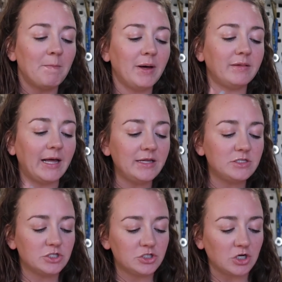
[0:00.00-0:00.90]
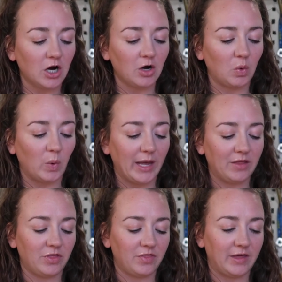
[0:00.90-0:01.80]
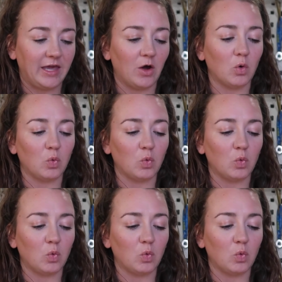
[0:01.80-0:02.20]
But let's start with the